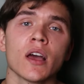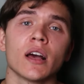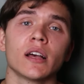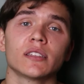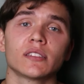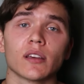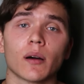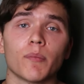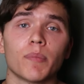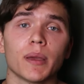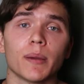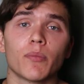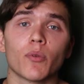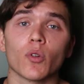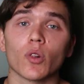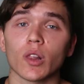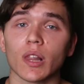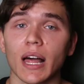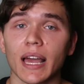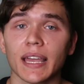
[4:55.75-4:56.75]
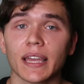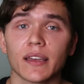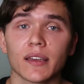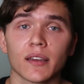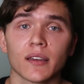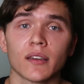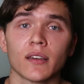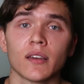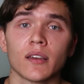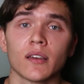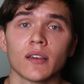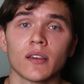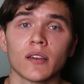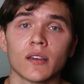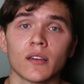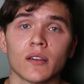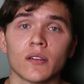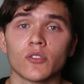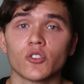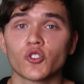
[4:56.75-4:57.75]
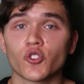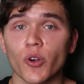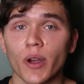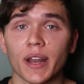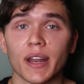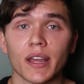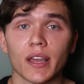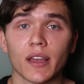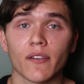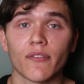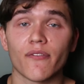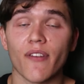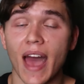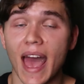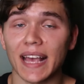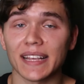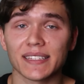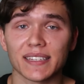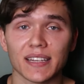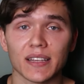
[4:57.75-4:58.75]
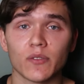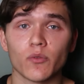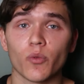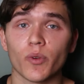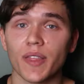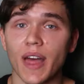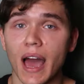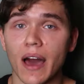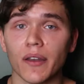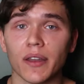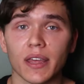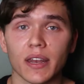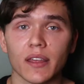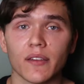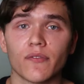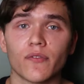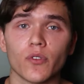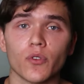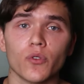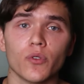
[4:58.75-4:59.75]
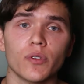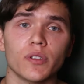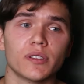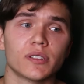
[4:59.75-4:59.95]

Some people like training fasted without any food.